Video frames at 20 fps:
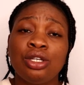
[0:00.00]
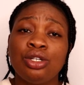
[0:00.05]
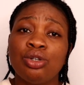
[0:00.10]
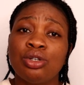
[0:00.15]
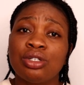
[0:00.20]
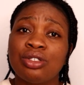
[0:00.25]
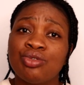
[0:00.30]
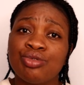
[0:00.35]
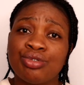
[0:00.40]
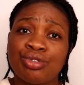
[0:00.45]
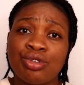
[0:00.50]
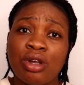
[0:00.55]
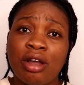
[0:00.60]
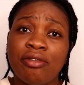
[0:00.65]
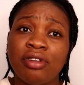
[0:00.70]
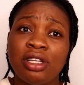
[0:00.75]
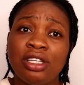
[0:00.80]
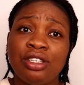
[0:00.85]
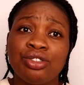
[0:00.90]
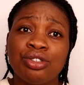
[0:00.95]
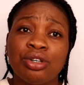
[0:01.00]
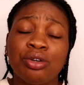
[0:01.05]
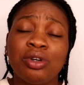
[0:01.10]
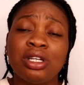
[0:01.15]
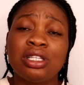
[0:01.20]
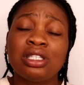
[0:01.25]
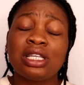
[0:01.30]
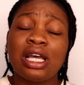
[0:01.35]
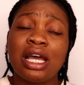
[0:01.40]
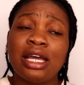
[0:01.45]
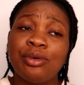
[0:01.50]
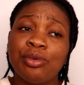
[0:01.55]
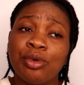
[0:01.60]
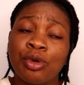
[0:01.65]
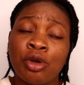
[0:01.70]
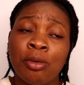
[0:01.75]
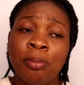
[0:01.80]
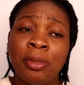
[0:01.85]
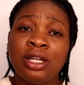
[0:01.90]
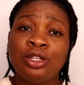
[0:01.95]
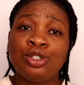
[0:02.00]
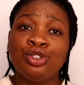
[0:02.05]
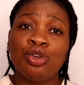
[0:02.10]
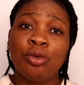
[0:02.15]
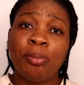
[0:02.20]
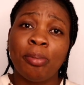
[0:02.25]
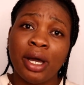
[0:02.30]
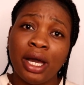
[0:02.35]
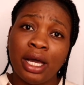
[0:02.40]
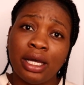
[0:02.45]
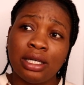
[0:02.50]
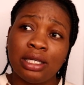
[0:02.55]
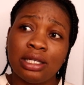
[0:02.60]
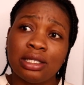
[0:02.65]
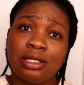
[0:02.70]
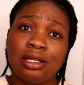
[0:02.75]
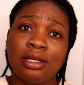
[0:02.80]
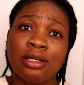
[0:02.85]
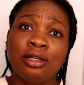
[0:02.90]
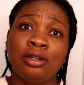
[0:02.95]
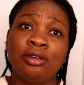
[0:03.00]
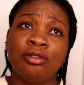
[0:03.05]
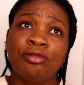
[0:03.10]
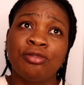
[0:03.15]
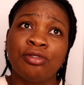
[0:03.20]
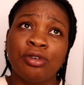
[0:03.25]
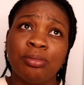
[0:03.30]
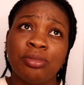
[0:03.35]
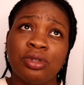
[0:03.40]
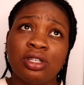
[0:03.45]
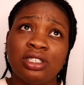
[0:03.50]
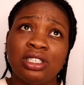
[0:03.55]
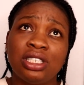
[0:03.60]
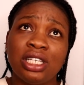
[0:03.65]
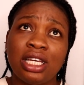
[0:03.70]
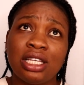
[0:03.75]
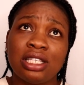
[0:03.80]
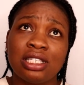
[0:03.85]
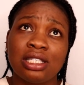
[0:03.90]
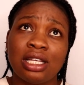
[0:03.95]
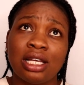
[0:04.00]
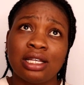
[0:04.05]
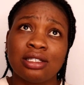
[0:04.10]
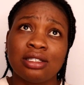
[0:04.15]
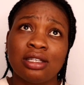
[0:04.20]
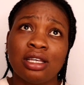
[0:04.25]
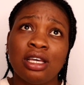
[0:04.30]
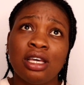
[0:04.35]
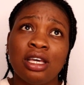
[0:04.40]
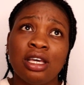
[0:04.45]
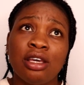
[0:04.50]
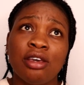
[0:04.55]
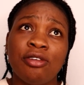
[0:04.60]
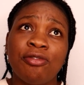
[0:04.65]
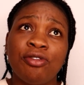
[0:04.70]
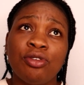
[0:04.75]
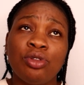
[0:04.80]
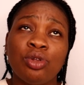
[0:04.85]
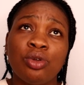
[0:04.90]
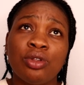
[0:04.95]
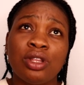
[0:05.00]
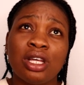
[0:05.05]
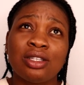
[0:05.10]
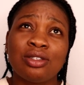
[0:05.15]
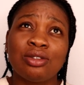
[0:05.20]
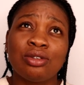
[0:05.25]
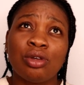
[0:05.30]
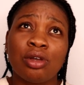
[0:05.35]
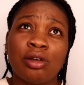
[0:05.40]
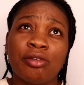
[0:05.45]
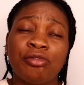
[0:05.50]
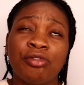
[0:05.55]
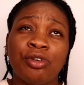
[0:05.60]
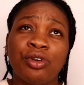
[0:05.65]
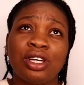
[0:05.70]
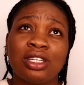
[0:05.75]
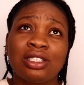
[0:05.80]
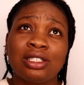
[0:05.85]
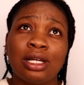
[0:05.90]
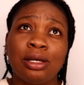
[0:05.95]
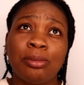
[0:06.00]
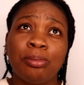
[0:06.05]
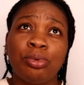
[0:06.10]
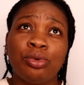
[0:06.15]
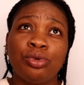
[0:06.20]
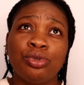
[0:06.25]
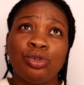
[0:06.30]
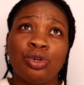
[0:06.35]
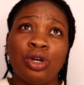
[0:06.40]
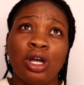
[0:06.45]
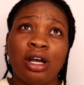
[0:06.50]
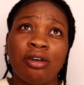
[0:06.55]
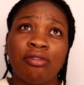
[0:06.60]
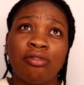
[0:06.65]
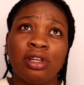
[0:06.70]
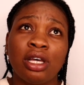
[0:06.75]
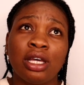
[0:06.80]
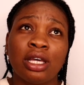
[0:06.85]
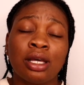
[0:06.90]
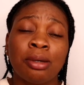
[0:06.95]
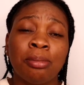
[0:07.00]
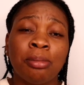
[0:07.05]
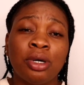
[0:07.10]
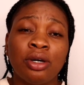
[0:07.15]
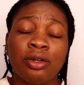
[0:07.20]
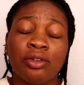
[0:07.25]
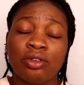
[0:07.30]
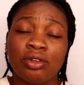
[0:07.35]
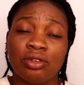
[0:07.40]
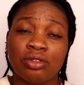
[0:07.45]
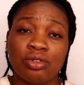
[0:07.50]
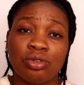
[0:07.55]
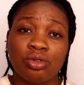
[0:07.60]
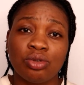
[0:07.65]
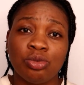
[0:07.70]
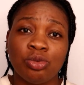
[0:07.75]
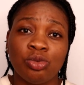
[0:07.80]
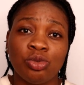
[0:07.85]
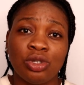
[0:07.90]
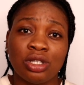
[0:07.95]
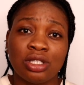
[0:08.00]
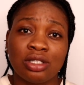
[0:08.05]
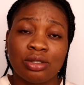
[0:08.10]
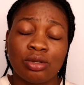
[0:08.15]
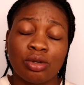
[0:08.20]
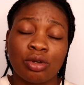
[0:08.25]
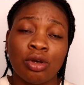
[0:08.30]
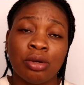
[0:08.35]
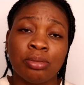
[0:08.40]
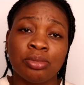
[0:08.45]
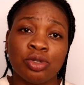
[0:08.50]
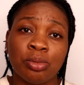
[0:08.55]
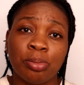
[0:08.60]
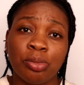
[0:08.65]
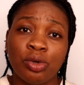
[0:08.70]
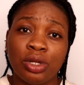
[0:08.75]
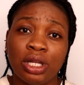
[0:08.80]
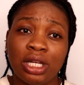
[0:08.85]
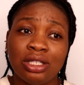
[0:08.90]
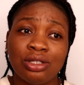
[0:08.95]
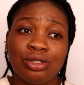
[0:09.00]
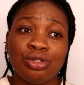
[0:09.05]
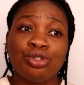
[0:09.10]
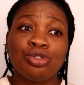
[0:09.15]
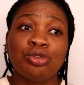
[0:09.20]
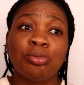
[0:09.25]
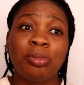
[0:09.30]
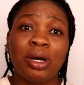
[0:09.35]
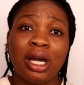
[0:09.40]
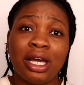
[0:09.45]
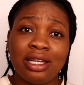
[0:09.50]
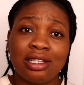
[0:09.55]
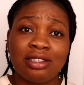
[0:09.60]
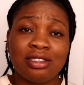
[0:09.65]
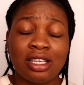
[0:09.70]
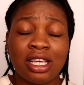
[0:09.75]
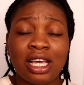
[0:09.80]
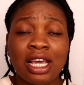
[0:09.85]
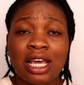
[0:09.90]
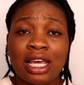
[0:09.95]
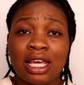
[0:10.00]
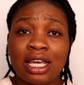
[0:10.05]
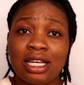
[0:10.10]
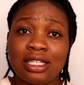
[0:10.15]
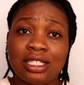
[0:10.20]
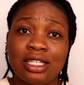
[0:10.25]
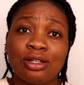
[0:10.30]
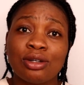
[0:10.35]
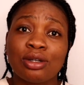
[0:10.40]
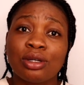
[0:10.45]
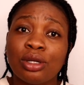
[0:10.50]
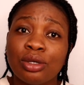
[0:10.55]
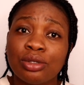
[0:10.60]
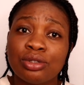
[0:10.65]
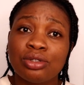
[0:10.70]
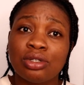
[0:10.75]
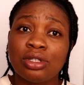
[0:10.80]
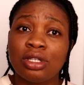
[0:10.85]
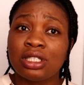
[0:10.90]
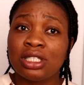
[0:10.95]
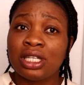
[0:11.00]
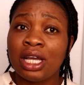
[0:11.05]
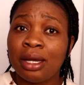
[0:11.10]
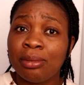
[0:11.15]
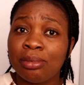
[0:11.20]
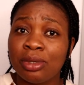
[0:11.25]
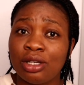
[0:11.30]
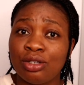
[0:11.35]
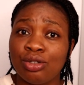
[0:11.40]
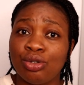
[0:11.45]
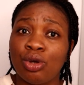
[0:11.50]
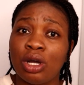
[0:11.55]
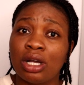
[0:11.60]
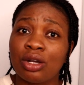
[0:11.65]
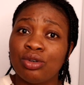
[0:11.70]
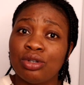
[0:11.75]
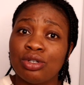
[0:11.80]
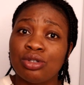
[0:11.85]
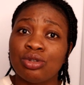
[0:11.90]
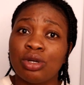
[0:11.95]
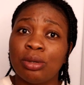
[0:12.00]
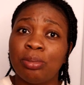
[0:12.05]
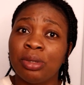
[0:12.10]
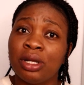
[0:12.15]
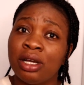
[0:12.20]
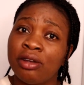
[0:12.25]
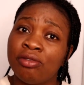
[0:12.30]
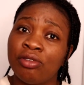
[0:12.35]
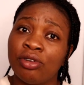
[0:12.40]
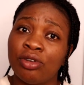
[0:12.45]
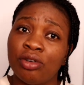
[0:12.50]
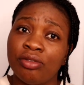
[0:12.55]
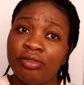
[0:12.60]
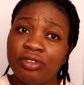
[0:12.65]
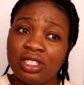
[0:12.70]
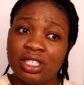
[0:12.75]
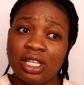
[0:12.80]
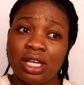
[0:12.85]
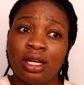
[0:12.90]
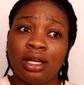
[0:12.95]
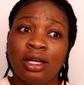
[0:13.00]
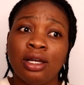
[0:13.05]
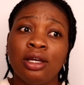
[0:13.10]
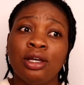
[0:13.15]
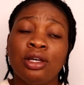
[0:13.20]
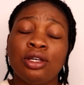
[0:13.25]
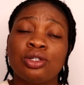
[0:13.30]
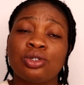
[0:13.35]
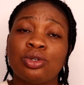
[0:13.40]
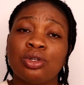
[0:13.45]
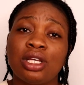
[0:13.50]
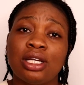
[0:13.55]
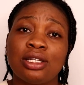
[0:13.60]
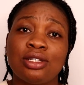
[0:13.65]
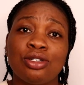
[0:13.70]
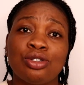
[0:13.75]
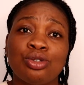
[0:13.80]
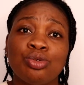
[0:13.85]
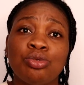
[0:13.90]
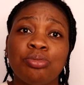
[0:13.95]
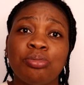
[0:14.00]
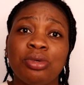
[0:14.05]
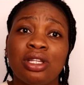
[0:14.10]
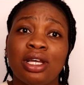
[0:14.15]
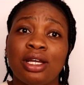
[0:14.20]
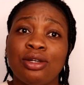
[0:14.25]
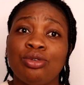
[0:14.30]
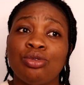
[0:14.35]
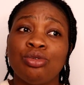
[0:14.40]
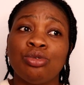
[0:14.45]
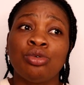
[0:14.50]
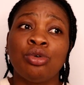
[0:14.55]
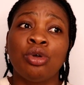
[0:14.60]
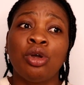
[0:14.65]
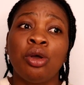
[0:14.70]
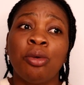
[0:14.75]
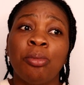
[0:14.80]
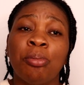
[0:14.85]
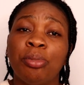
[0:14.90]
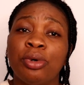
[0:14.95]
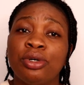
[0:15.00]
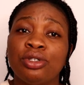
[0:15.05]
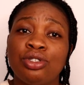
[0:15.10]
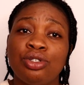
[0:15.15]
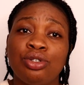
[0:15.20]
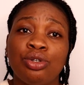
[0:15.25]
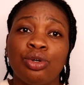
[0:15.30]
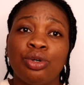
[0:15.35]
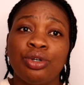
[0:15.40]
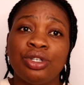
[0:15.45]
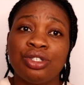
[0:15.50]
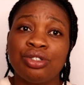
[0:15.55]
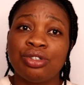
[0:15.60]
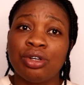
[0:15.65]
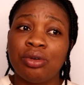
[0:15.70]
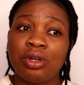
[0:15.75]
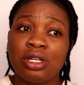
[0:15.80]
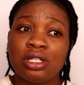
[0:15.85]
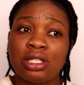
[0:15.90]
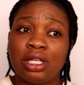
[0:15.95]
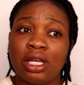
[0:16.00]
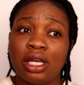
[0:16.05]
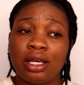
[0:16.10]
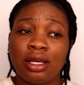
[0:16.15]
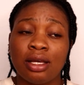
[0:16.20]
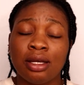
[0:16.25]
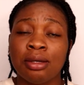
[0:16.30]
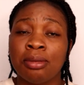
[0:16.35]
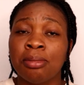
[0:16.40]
Your travel insurance, I recommend you buy it from the date that, if you know that for example, you have like a month or 2 weeks to come to Poland, you should buy it getting close to the time that you are going to apply for your visa, so that it won't be that you bought your insurance like